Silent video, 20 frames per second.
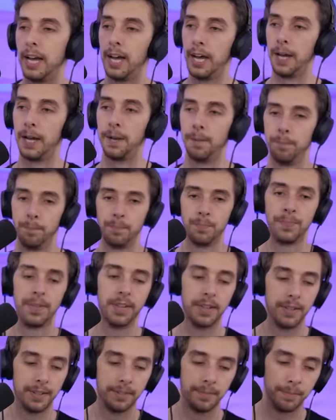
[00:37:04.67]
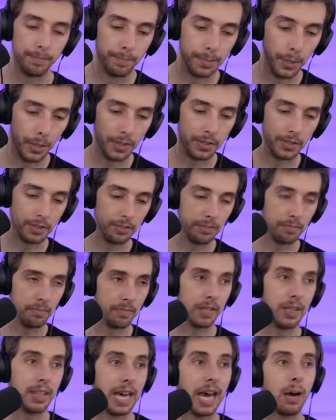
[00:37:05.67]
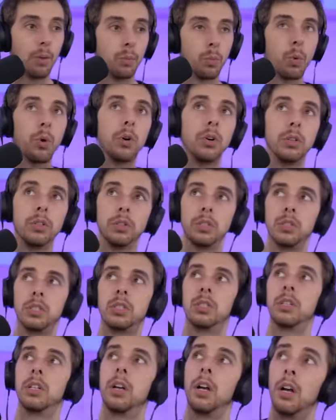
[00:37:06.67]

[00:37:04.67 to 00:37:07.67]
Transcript: Um, but that was,